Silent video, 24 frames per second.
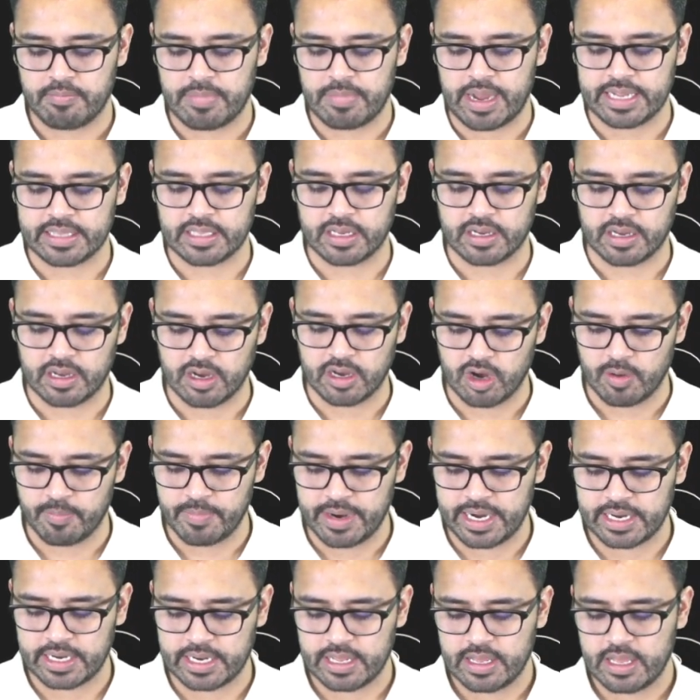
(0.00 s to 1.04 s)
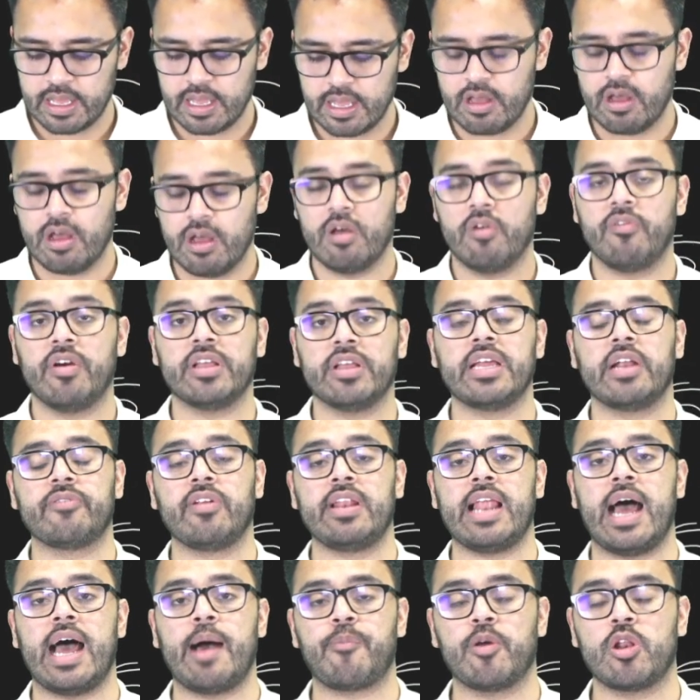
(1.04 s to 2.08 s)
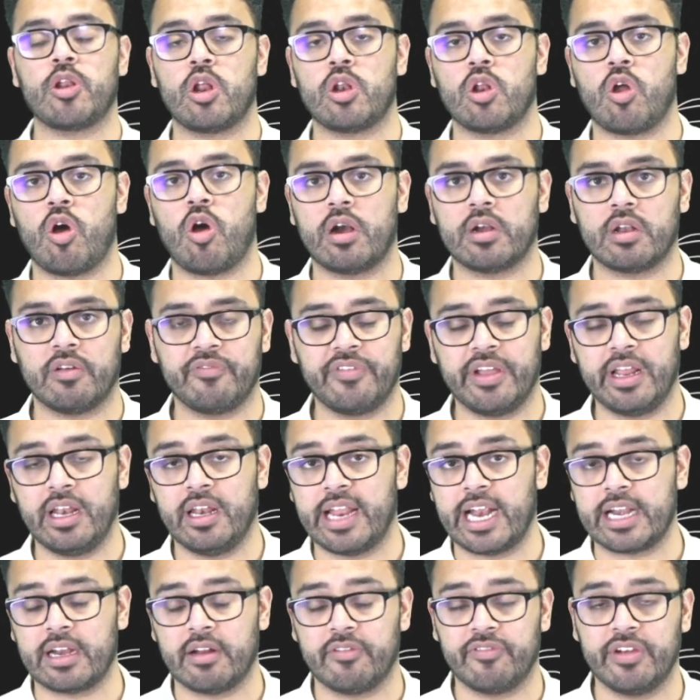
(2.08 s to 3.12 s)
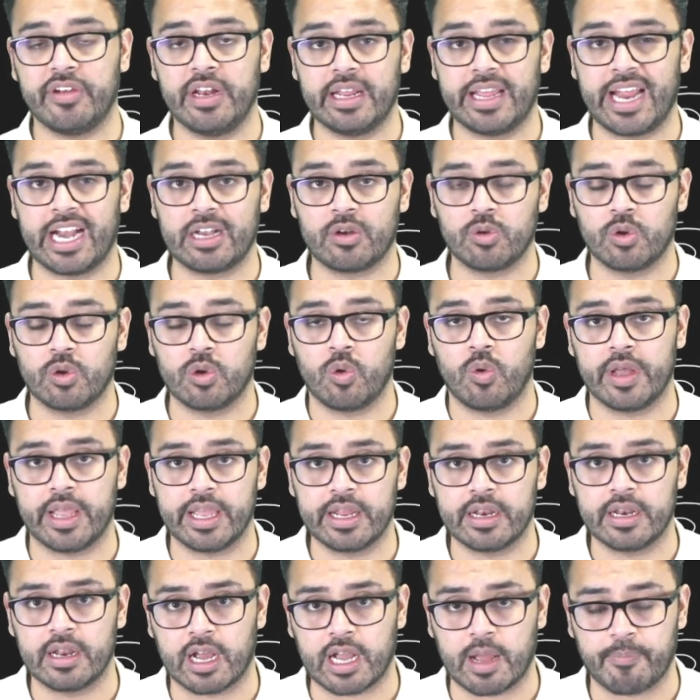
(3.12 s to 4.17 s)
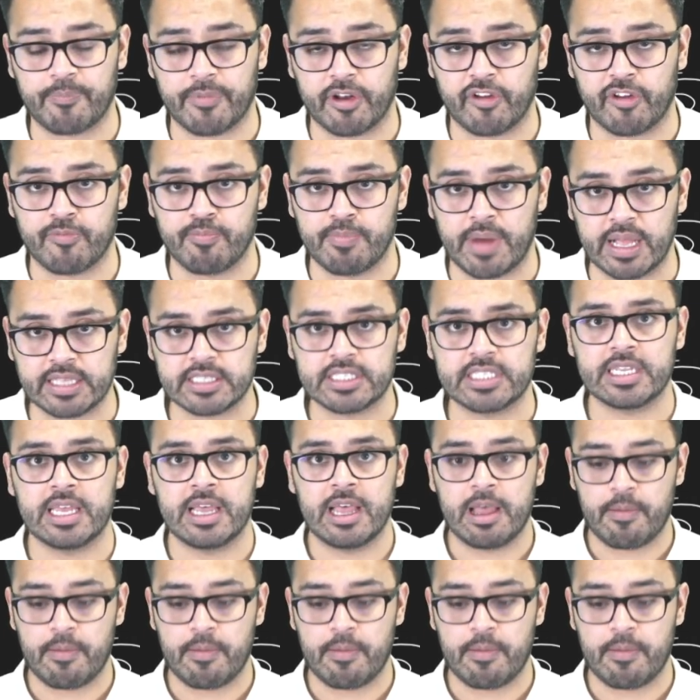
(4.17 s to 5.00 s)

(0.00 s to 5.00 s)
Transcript: by the government whether it will happen or not, we'll let we'll get to know in a couple of months.